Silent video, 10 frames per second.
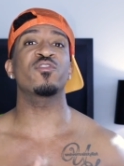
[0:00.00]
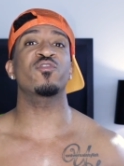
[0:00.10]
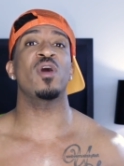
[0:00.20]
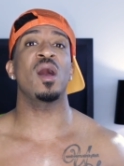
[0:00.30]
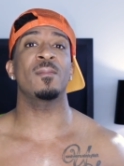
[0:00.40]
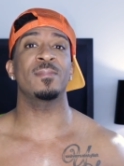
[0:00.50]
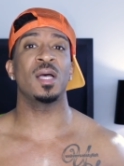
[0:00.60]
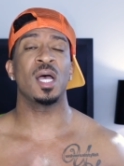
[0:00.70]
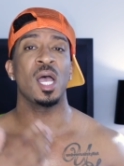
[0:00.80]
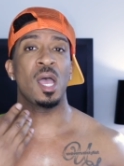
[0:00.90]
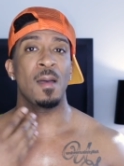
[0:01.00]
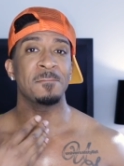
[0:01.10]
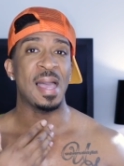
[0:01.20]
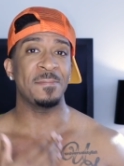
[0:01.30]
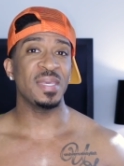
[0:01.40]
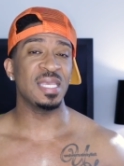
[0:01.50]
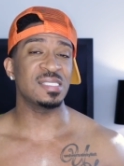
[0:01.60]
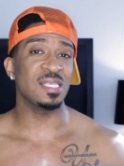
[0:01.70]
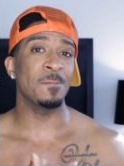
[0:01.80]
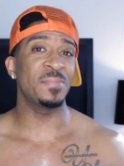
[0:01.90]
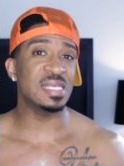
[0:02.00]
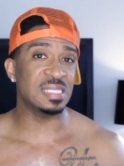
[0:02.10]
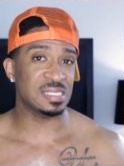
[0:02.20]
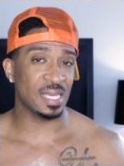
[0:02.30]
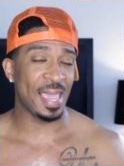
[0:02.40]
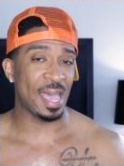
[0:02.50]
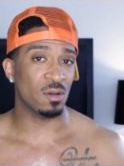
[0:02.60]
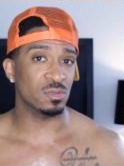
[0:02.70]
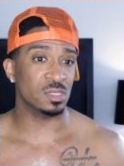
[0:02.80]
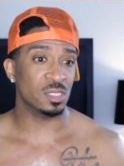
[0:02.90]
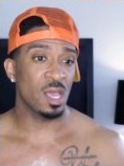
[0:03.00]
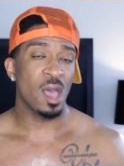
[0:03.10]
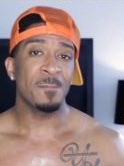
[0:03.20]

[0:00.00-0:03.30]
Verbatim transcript: from my PNC business account